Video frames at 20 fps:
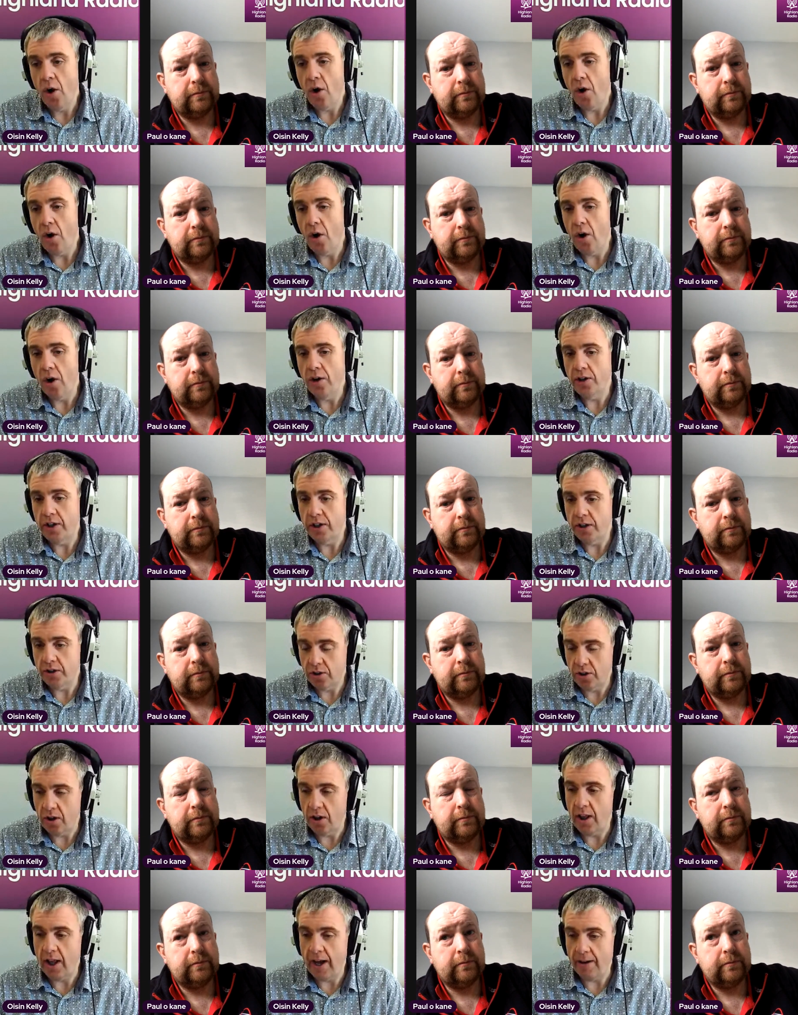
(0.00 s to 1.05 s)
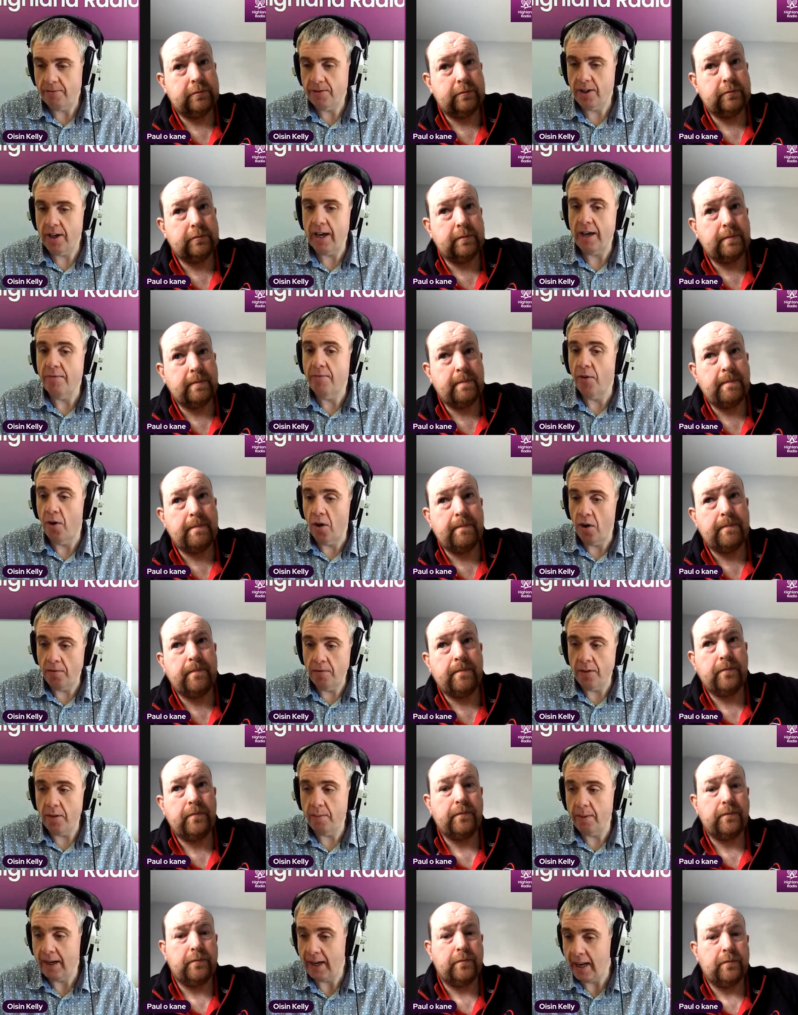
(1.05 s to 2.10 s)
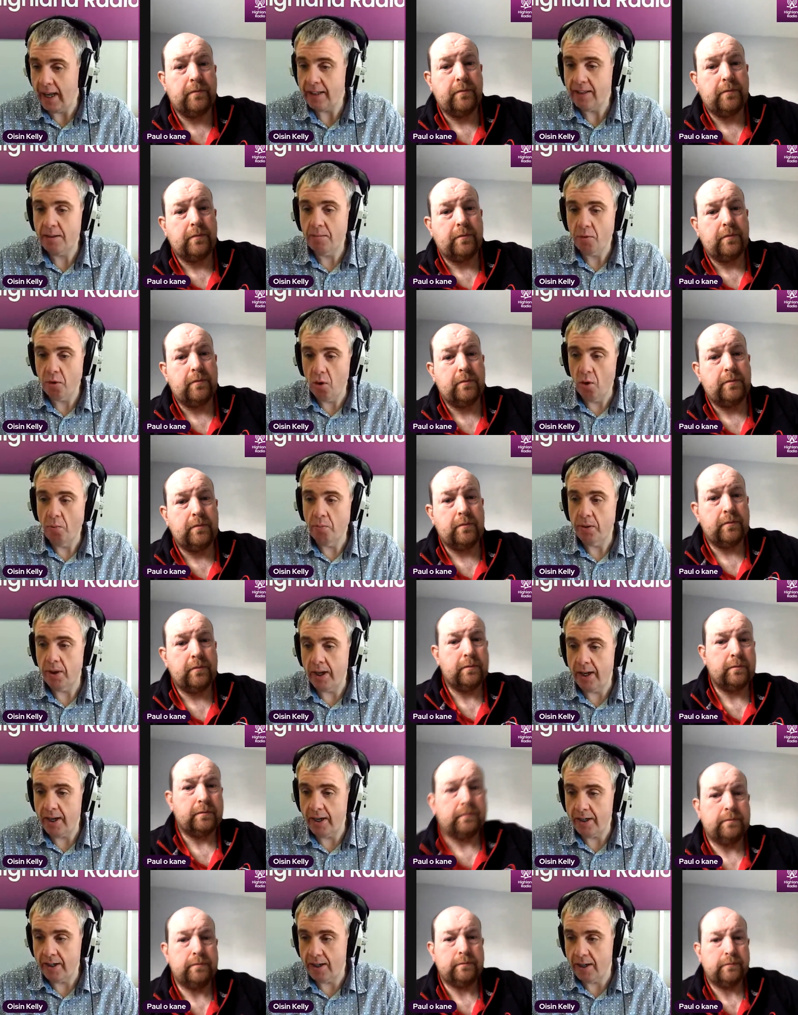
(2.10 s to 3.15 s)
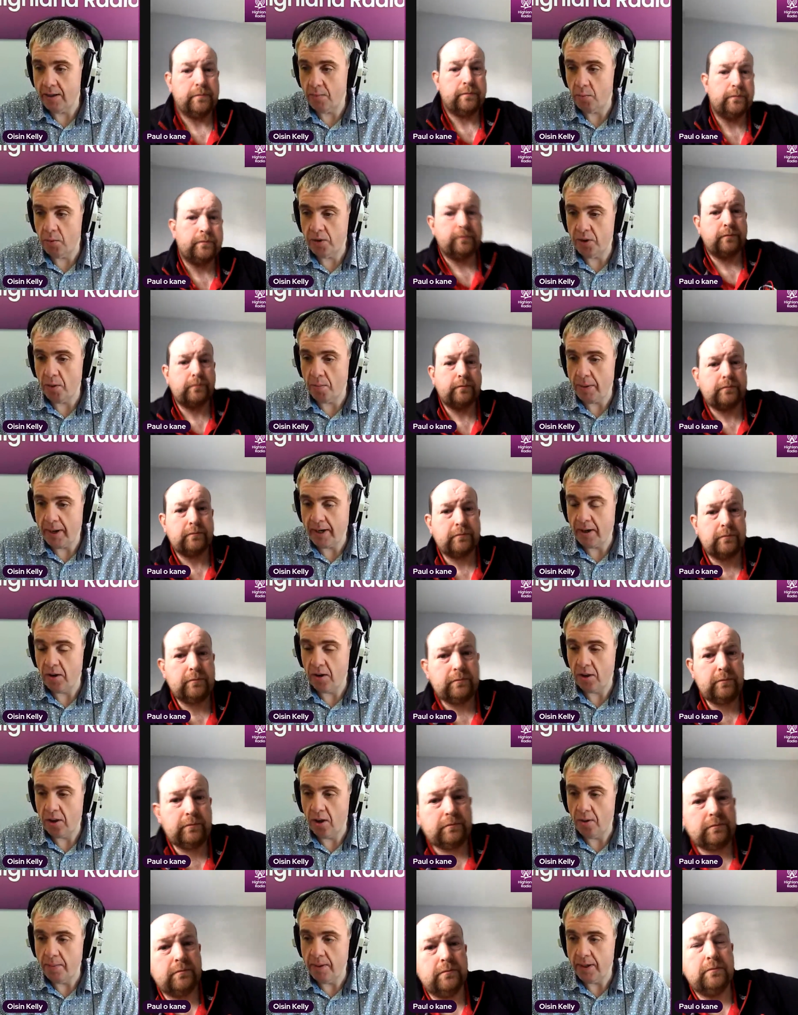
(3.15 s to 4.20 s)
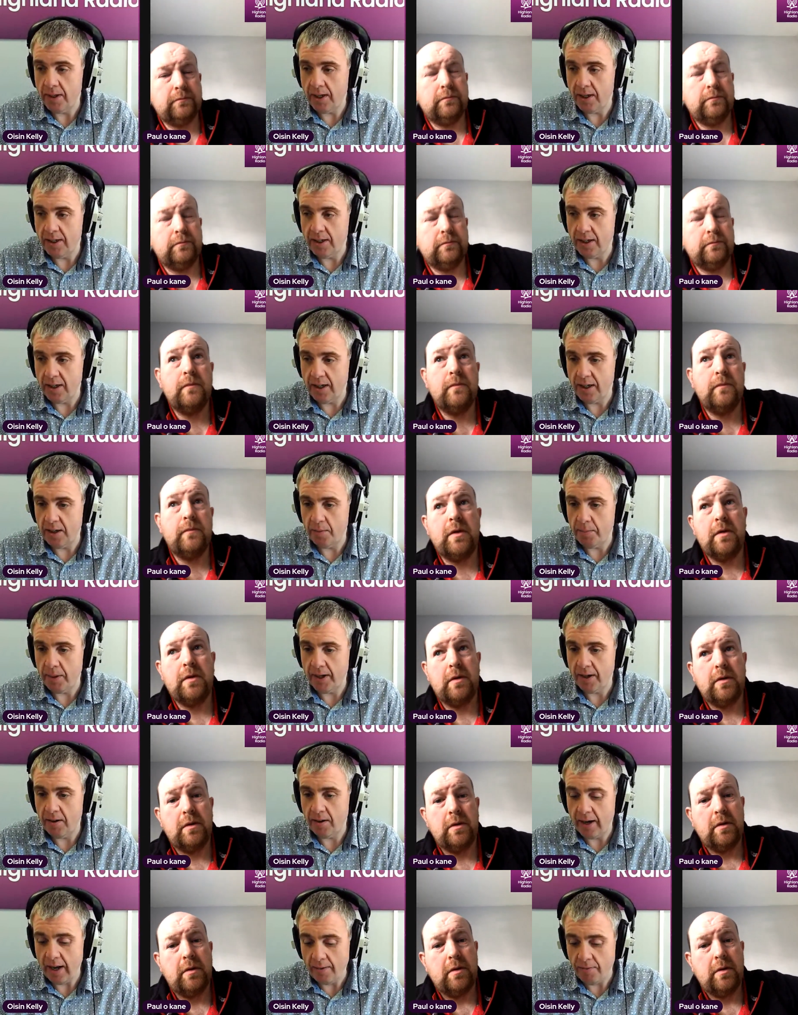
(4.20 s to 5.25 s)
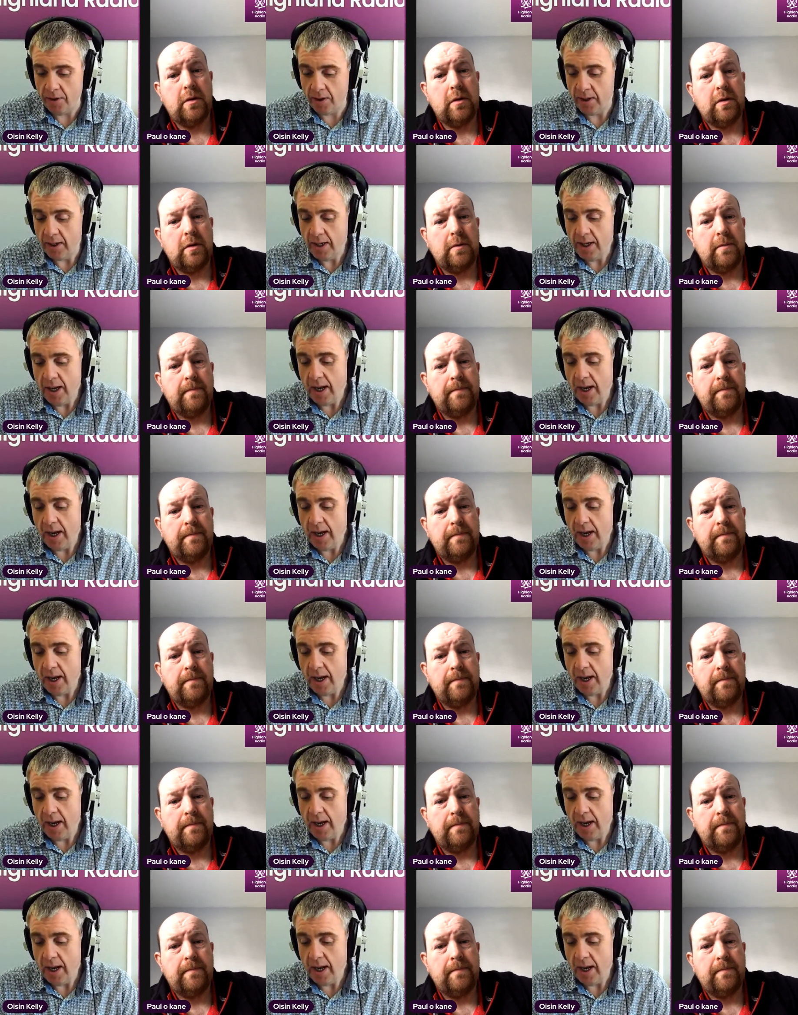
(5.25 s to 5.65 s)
Speaker 1: or do you still have to evolve them and let them go play at, a, at with a bigger club and, and, and at a bigger level?